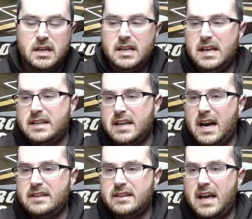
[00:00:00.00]
He had
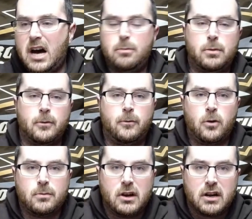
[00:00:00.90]
guys
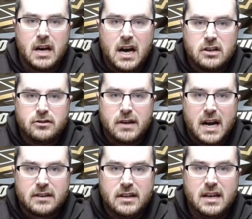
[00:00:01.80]
outperform their
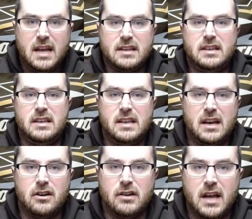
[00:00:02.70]
contract in a
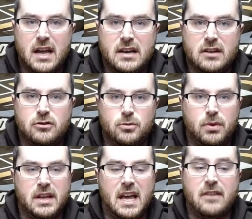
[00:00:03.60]
Kike Hernandez who
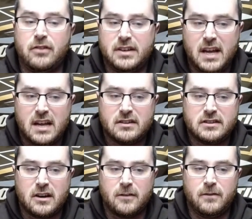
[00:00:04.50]
played every day in
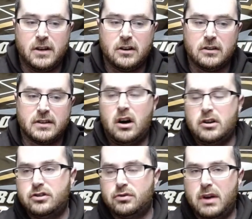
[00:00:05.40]
center field.
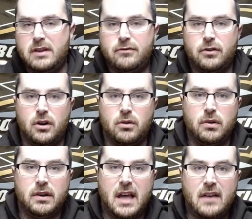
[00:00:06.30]
Hunter Renfroe
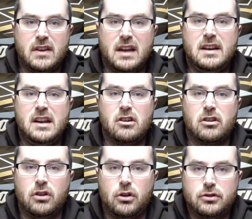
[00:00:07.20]
having a near
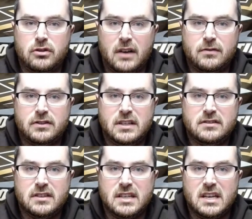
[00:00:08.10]
gold glove
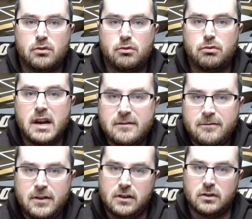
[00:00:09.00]
season in right
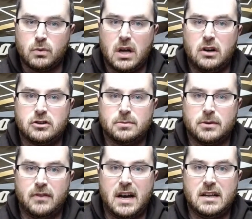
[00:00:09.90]
field while also
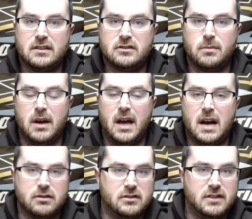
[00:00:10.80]
providing some
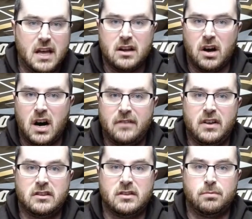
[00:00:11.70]
outstanding
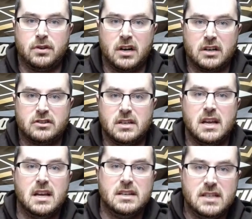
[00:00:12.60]
offensive production
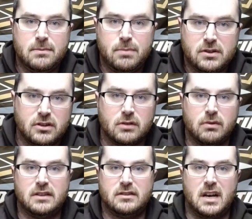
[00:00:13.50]
deep into the
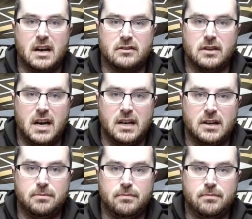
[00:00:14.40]
Red Sox lineup.